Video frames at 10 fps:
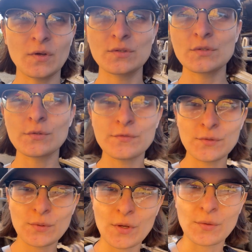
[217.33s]
So if you
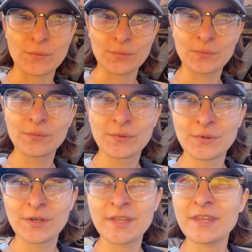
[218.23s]
know
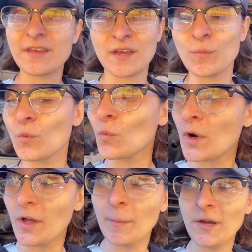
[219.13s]
the game
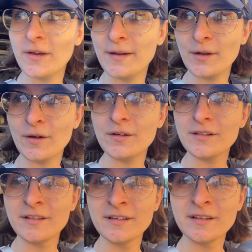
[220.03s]
Rail Baron at all,
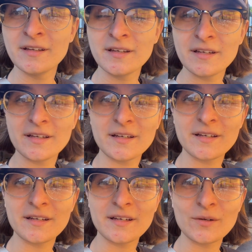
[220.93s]

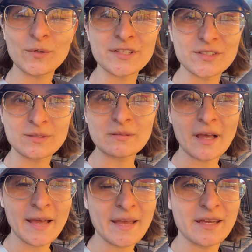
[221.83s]
which
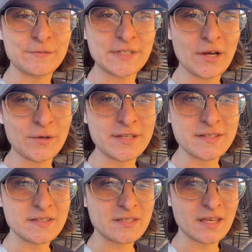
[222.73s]
I kind of doubt,
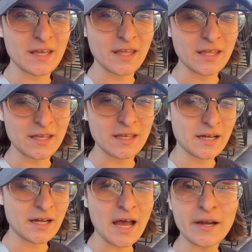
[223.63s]
it's a
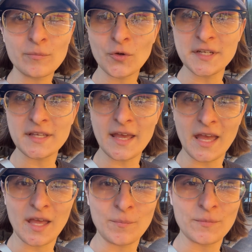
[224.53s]
out-of-print
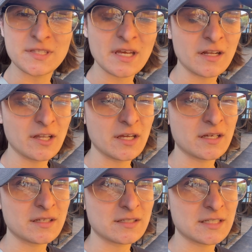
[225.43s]
game. It's kind of like
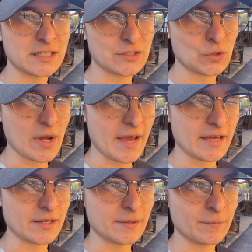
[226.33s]
Ticket to Ride,